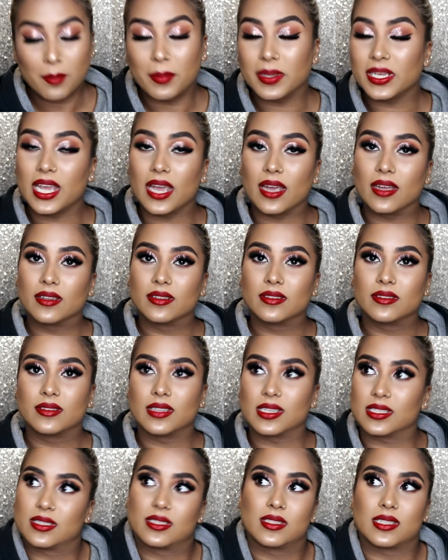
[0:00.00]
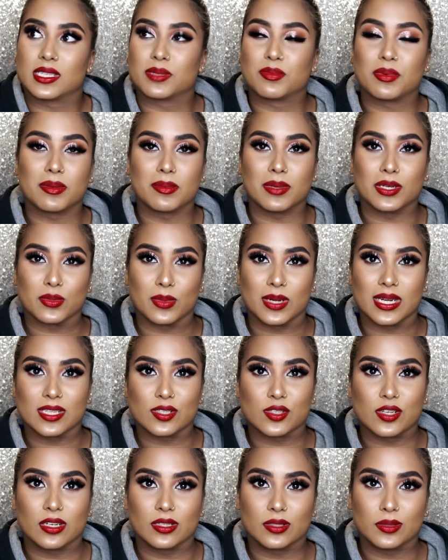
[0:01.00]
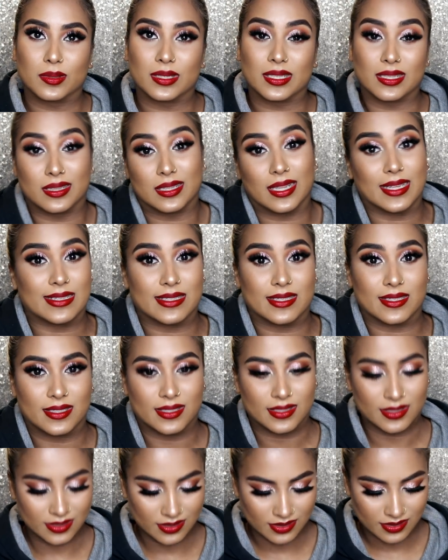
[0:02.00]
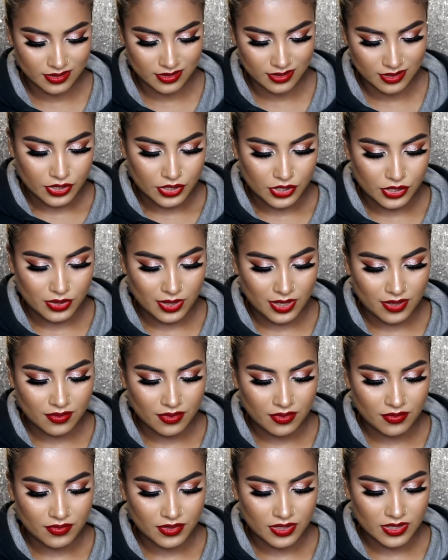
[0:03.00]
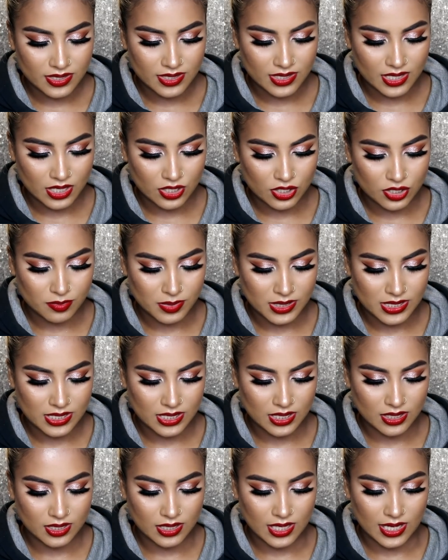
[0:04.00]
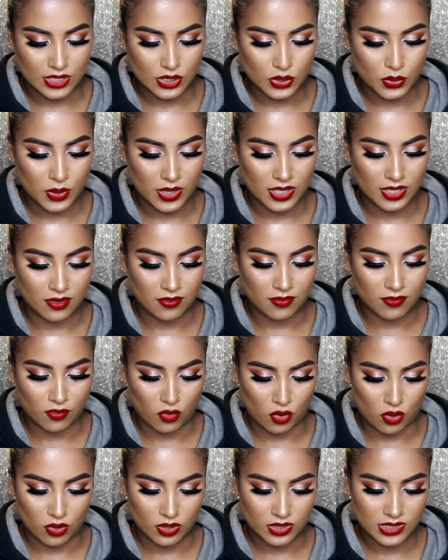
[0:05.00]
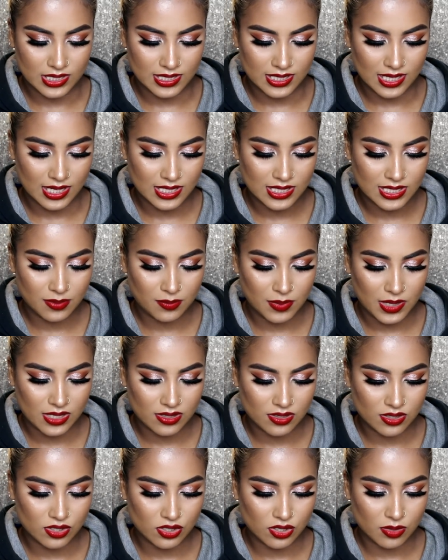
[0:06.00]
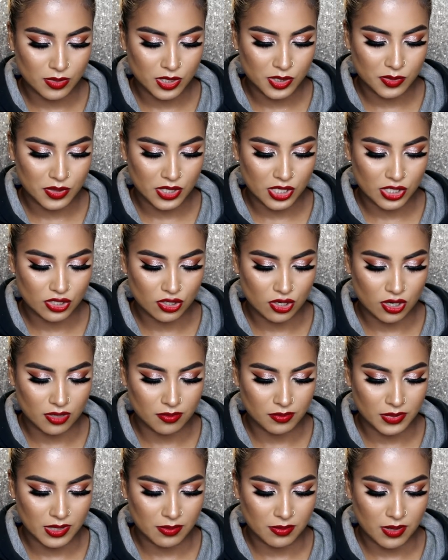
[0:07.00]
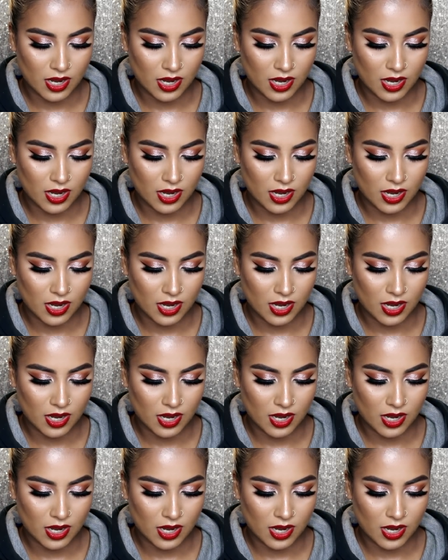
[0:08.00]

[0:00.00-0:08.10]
But yeah, that's pretty much what I struggle with, and that's it. Do you ever feel scared to be single at 24? Society places so much pressure on being